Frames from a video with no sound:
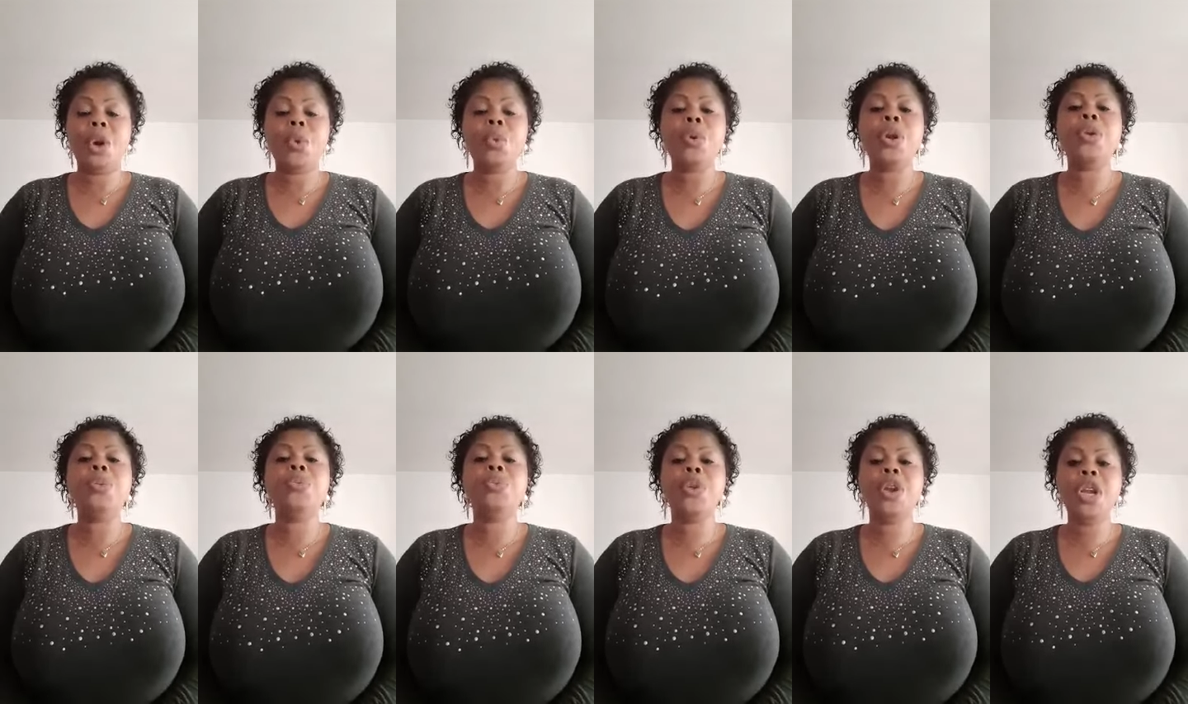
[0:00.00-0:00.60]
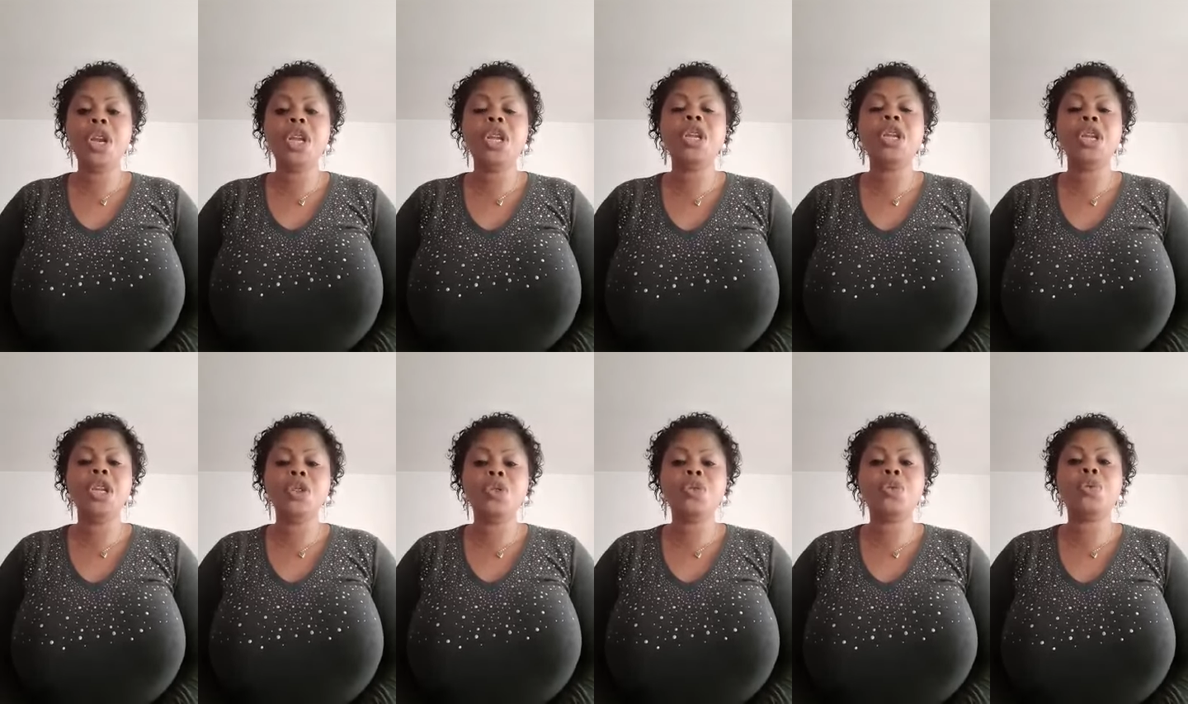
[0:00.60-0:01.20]
We really
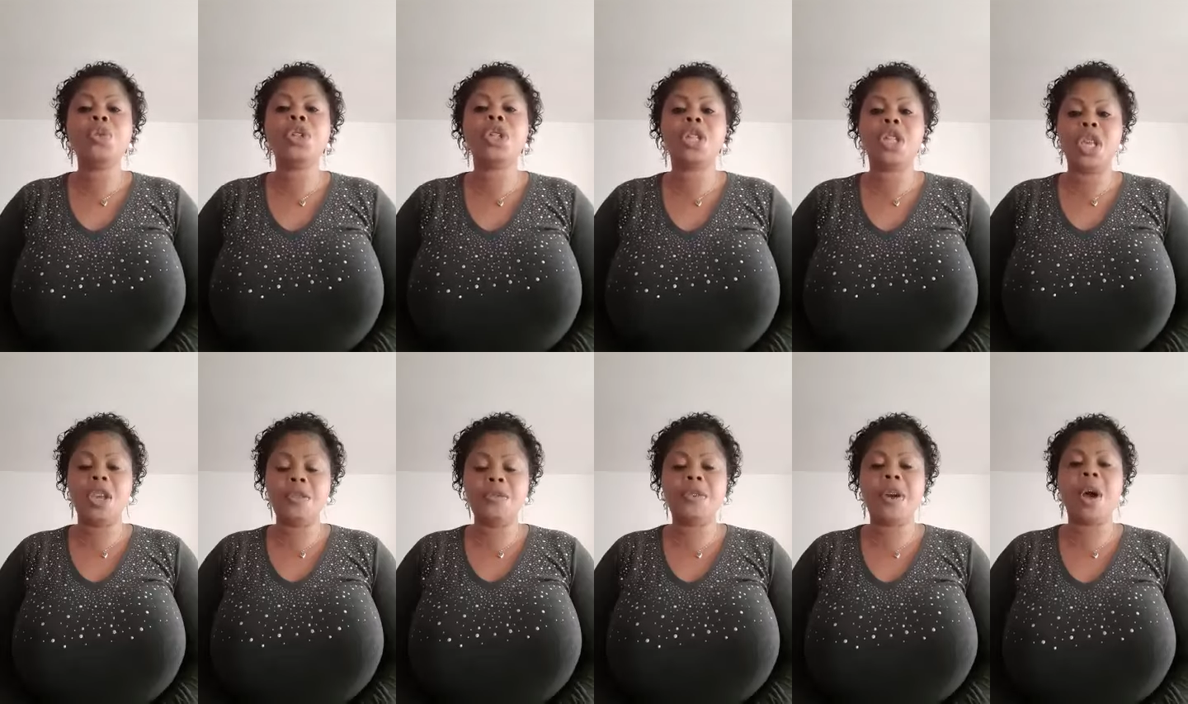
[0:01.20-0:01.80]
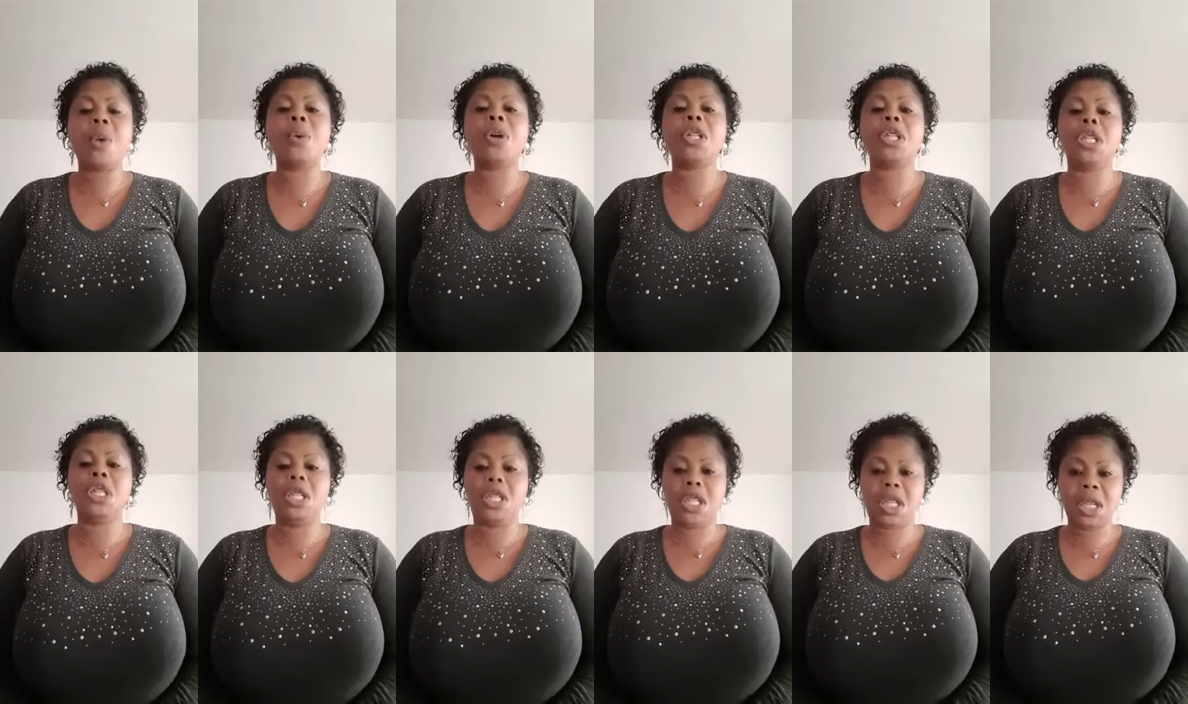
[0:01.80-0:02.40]
need to save our
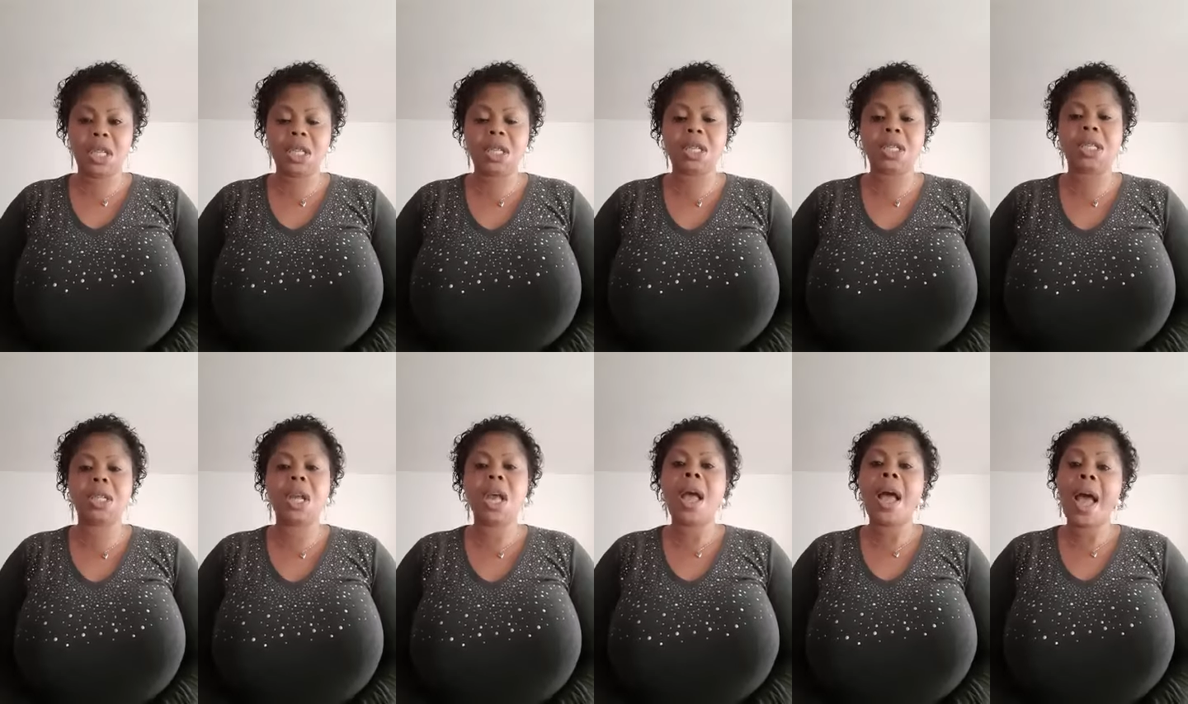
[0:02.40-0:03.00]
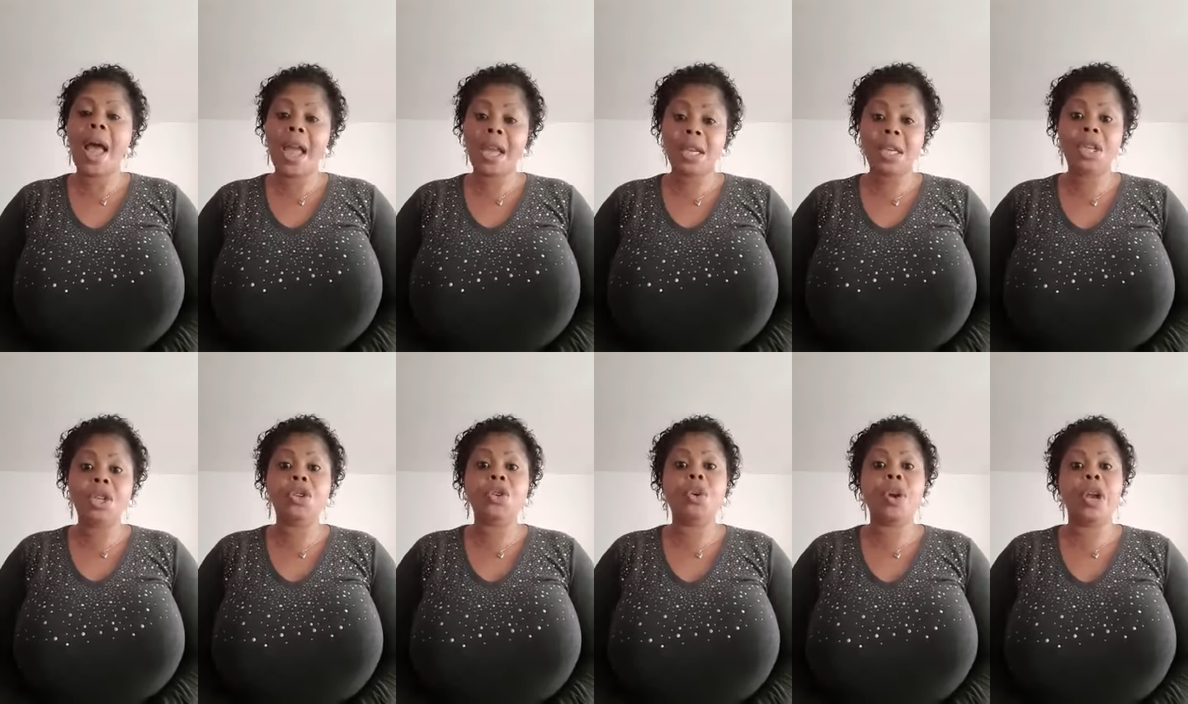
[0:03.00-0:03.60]
sisters. I
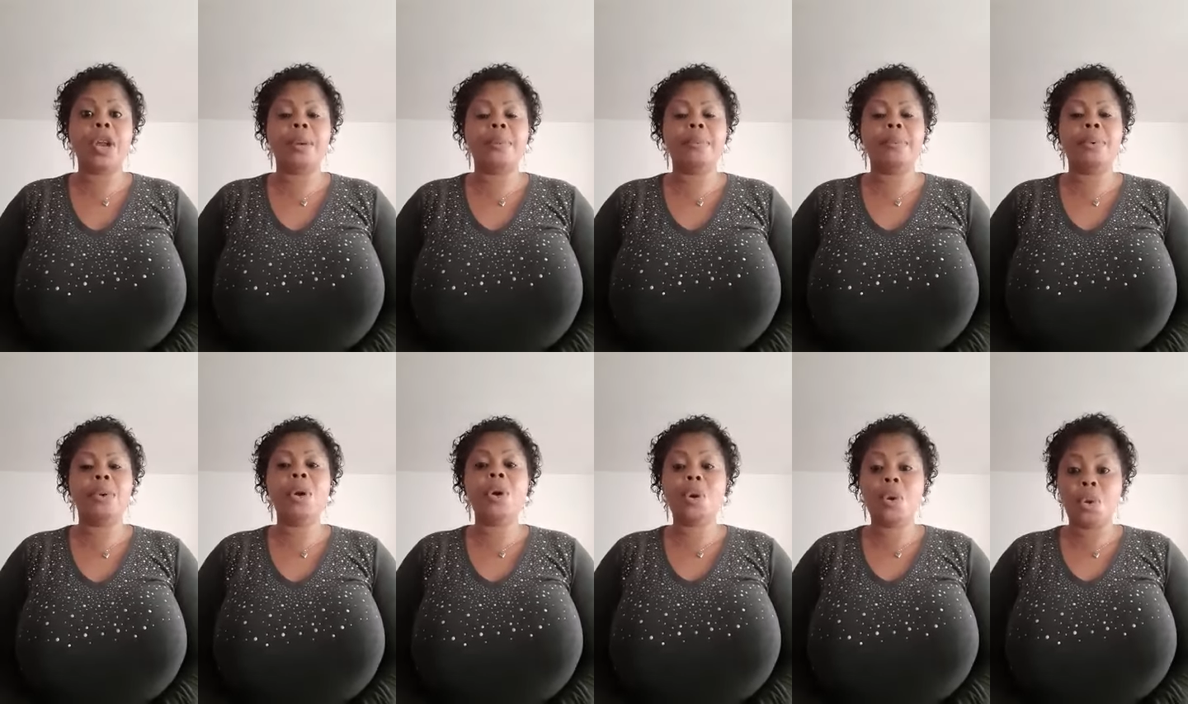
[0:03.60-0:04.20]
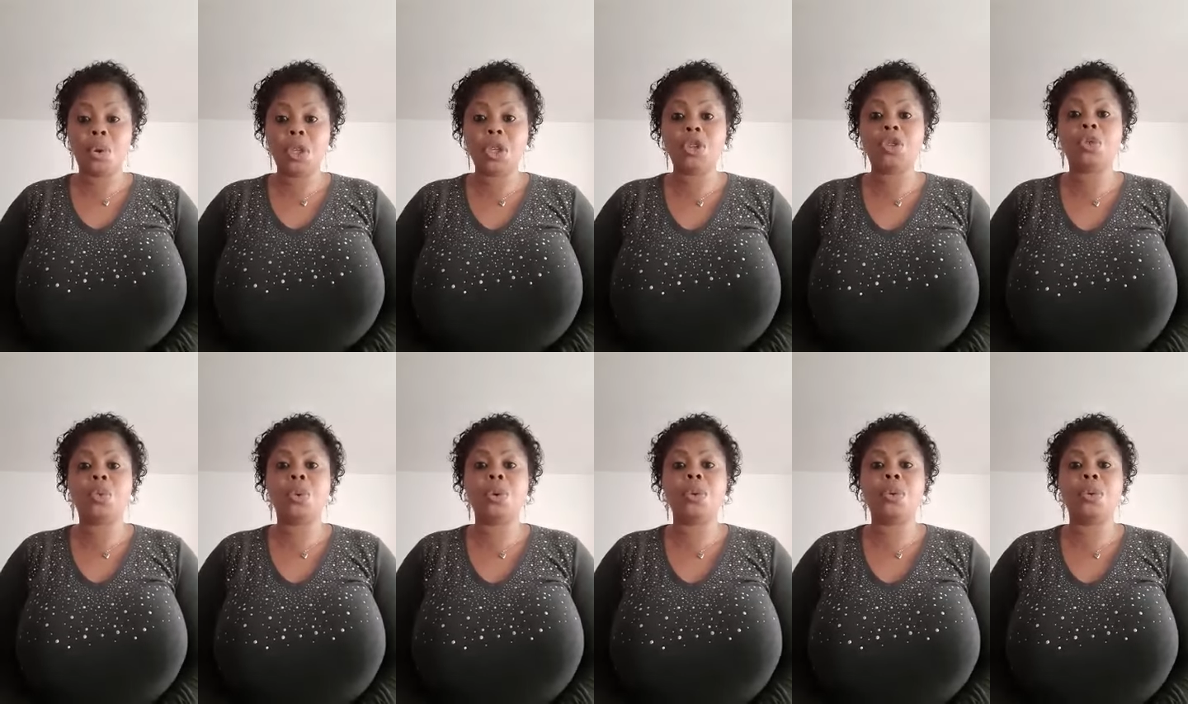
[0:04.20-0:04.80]
need your help on
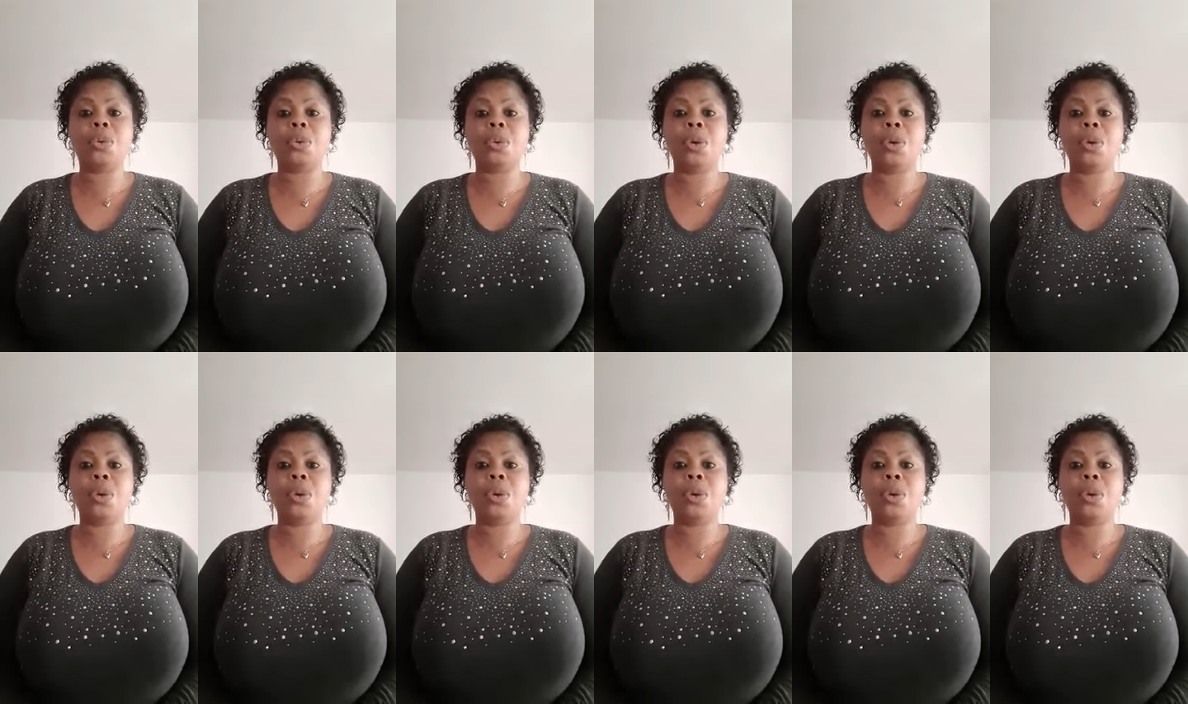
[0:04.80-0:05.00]
this one.